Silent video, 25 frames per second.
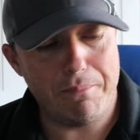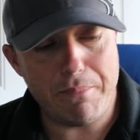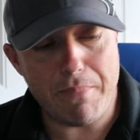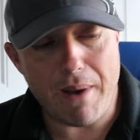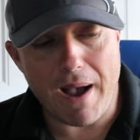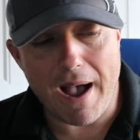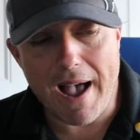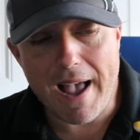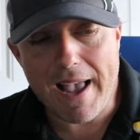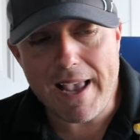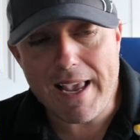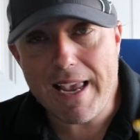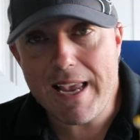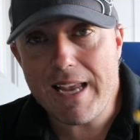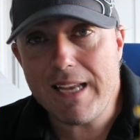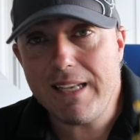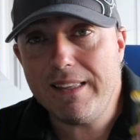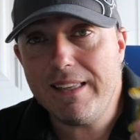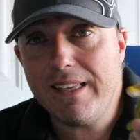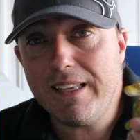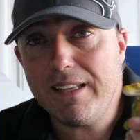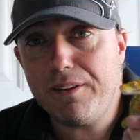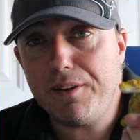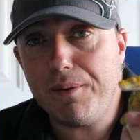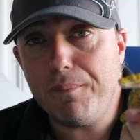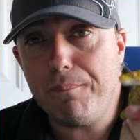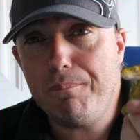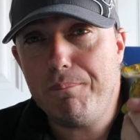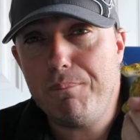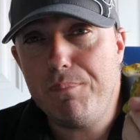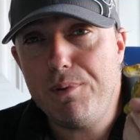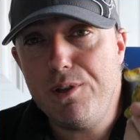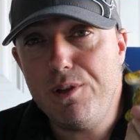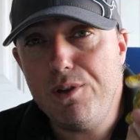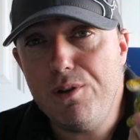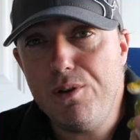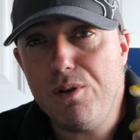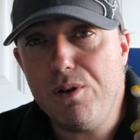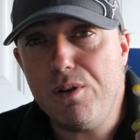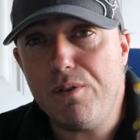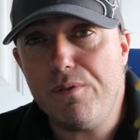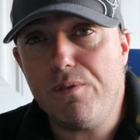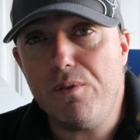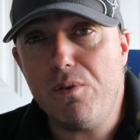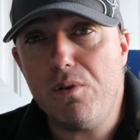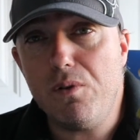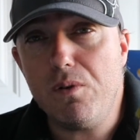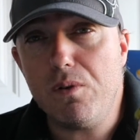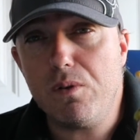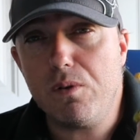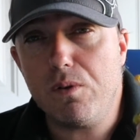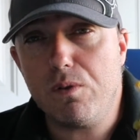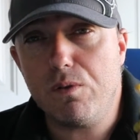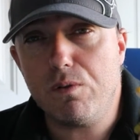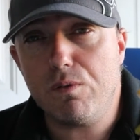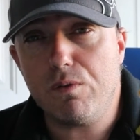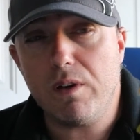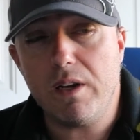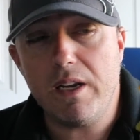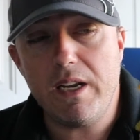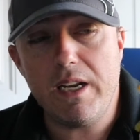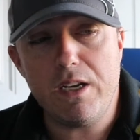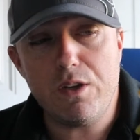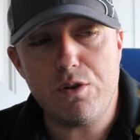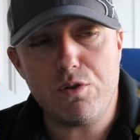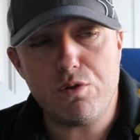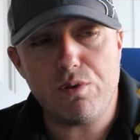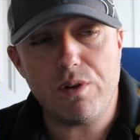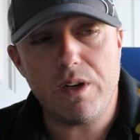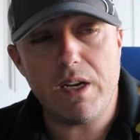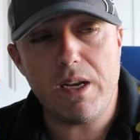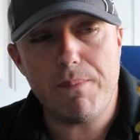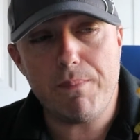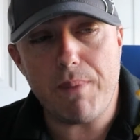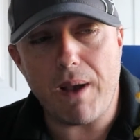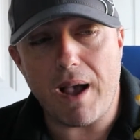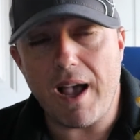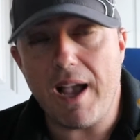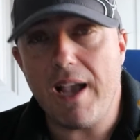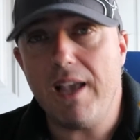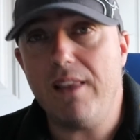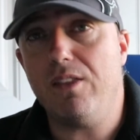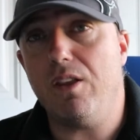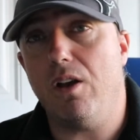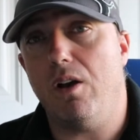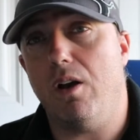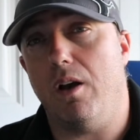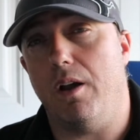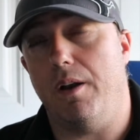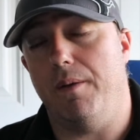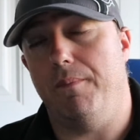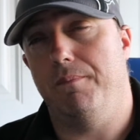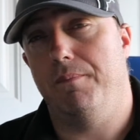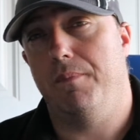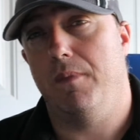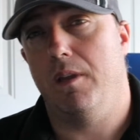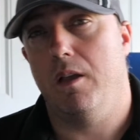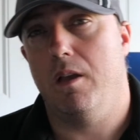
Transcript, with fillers: Buying this beautiful green tree python.